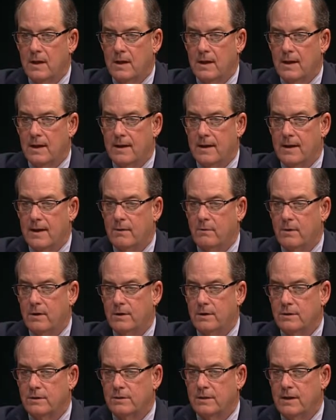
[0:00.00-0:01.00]
And
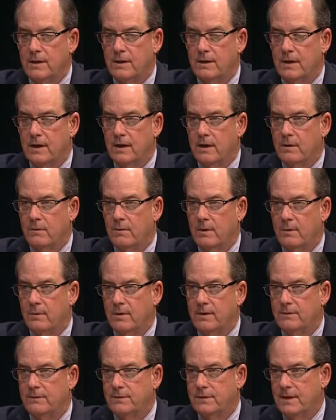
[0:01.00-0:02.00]
what you see there, what
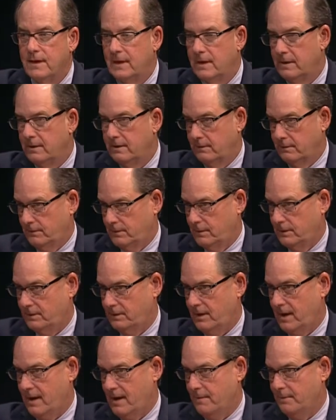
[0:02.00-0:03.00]
we've seen
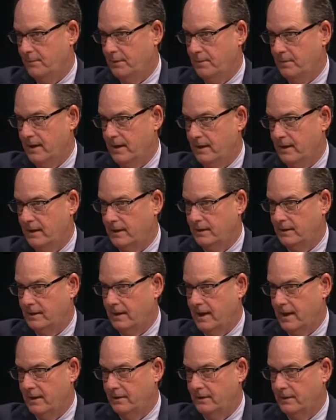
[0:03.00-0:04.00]
since they implemented it
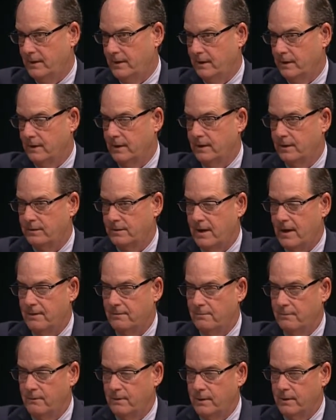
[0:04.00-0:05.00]
down there, is a
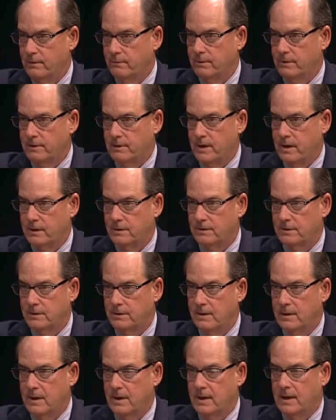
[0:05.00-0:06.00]
real
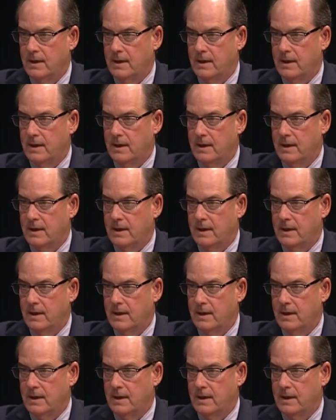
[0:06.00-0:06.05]
reduction